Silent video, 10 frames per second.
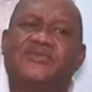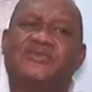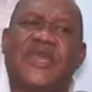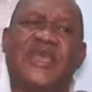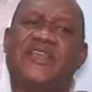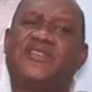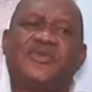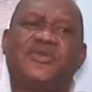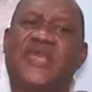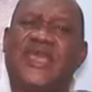Where it's
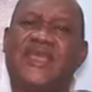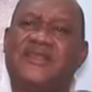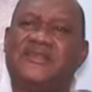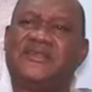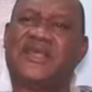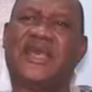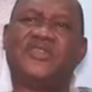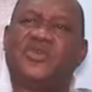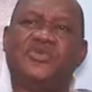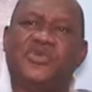going to end, I
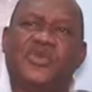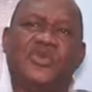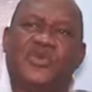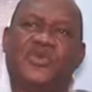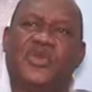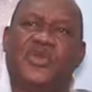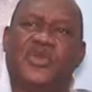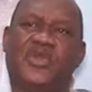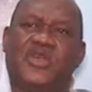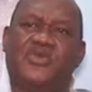don't know.
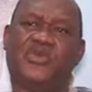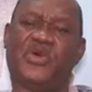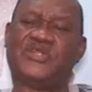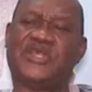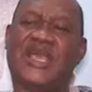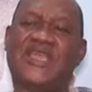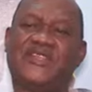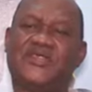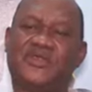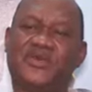But I
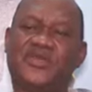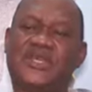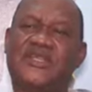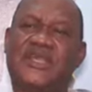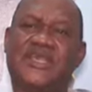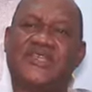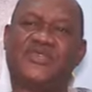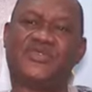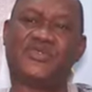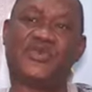know that there is
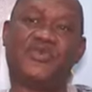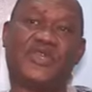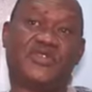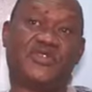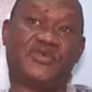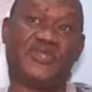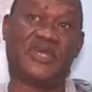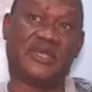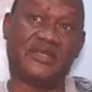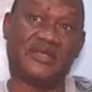so much to be
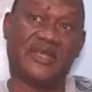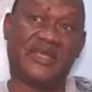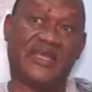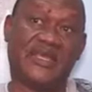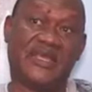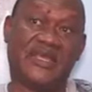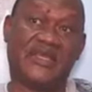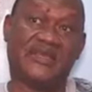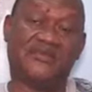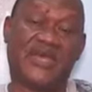done
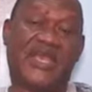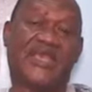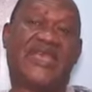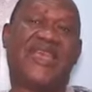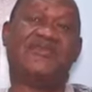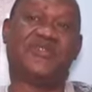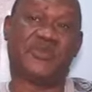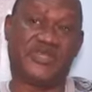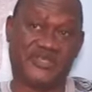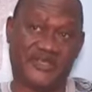by
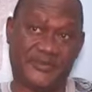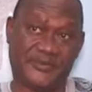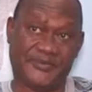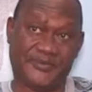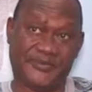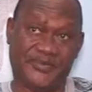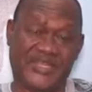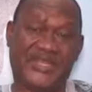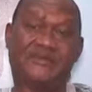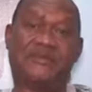everybody.
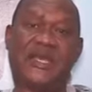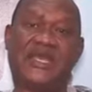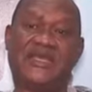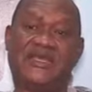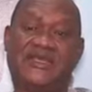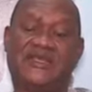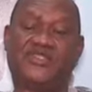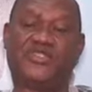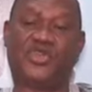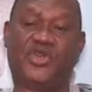And my
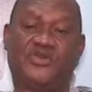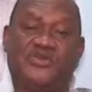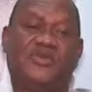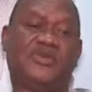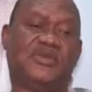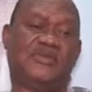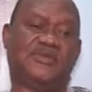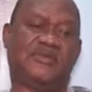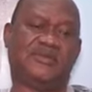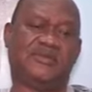job
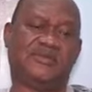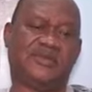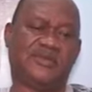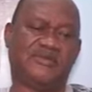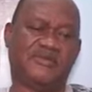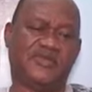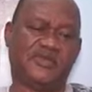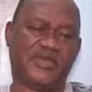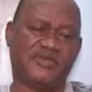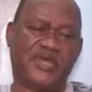with
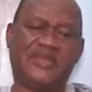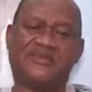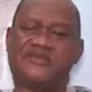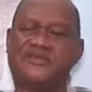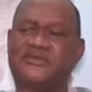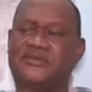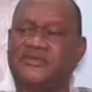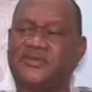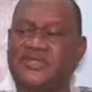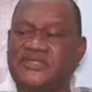my wife,
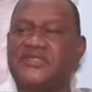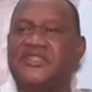with this